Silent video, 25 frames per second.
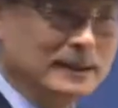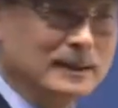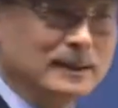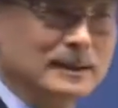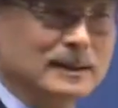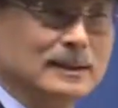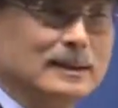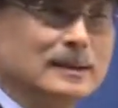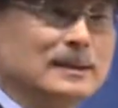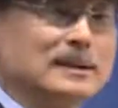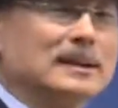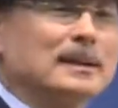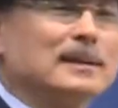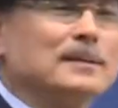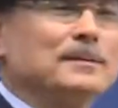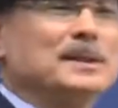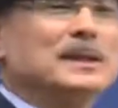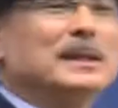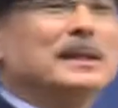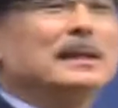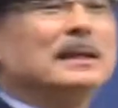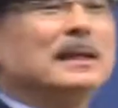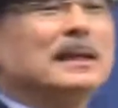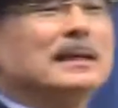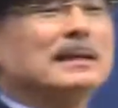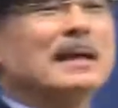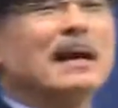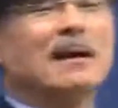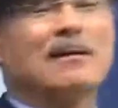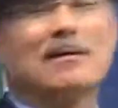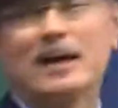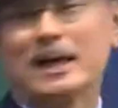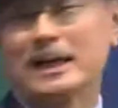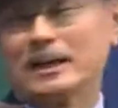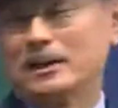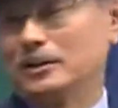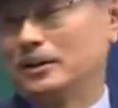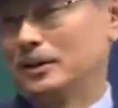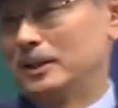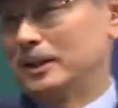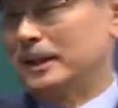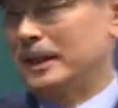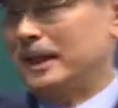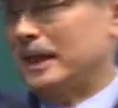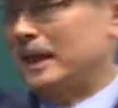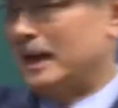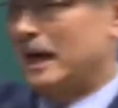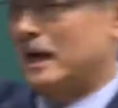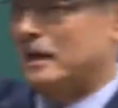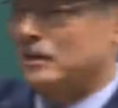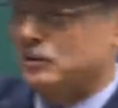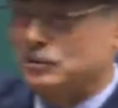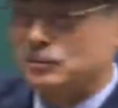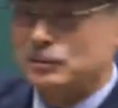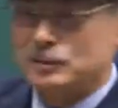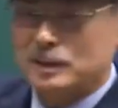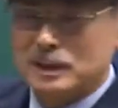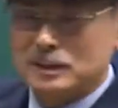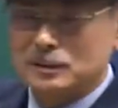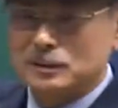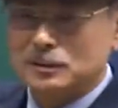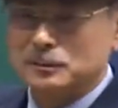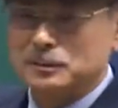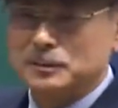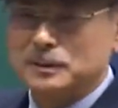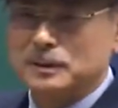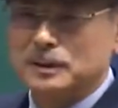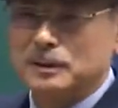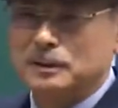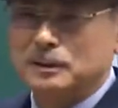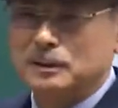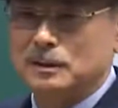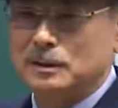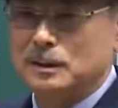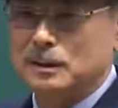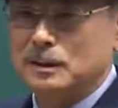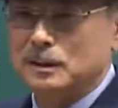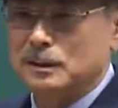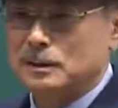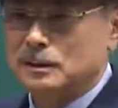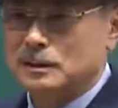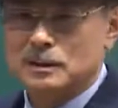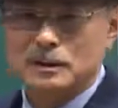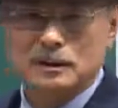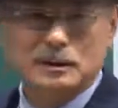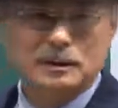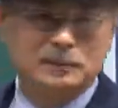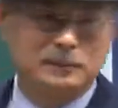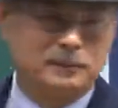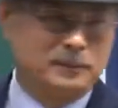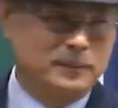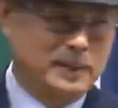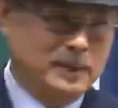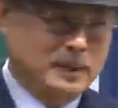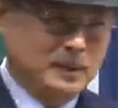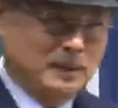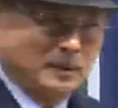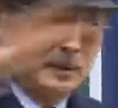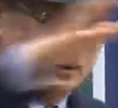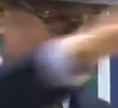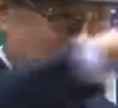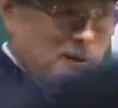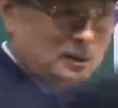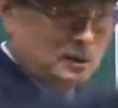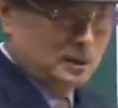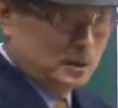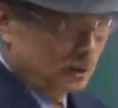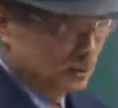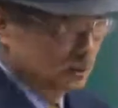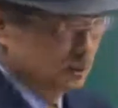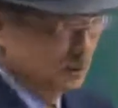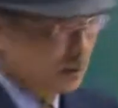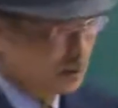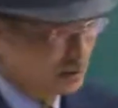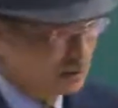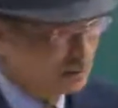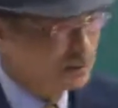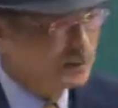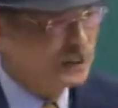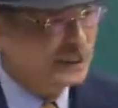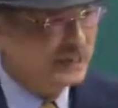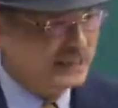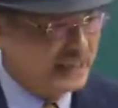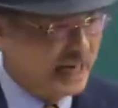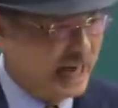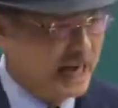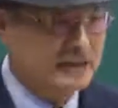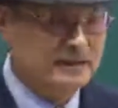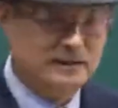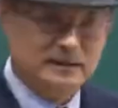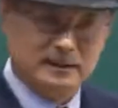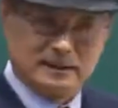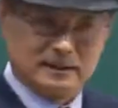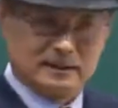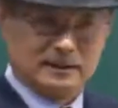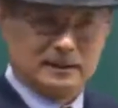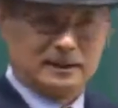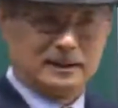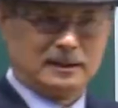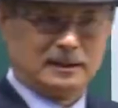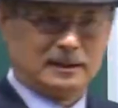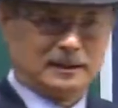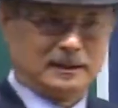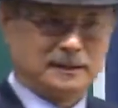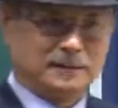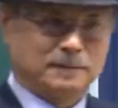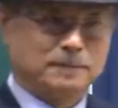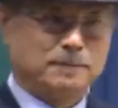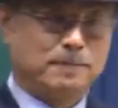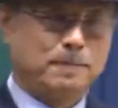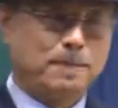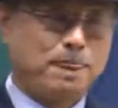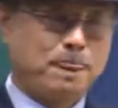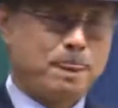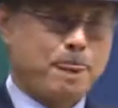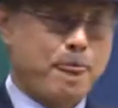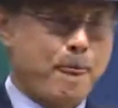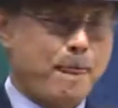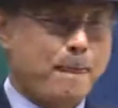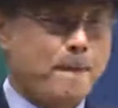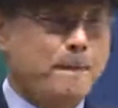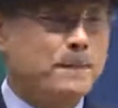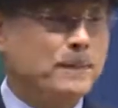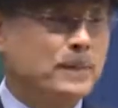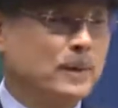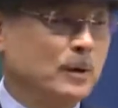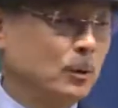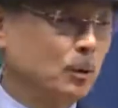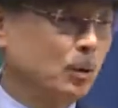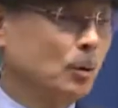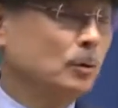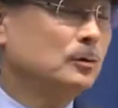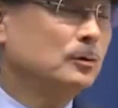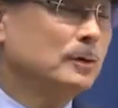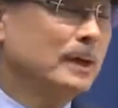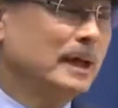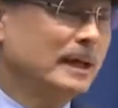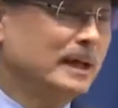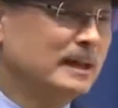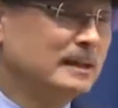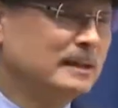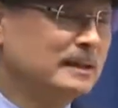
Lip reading: we'll be going the right direction in these changing times. Why not hand down your Atomy member code to your children?